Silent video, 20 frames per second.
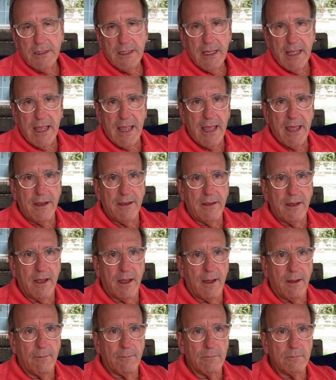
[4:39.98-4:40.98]
and
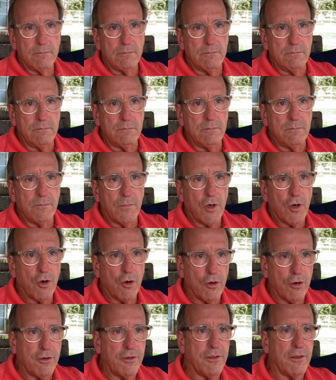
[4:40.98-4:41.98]

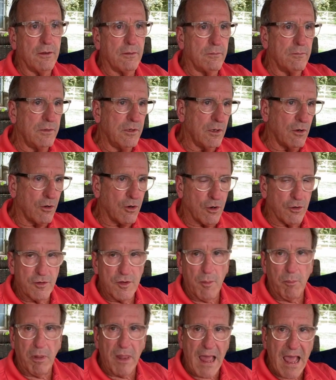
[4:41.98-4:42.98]
heard the heard the
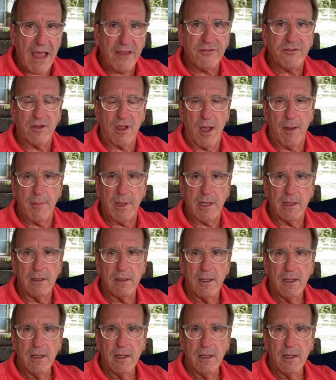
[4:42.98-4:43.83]
blast coming,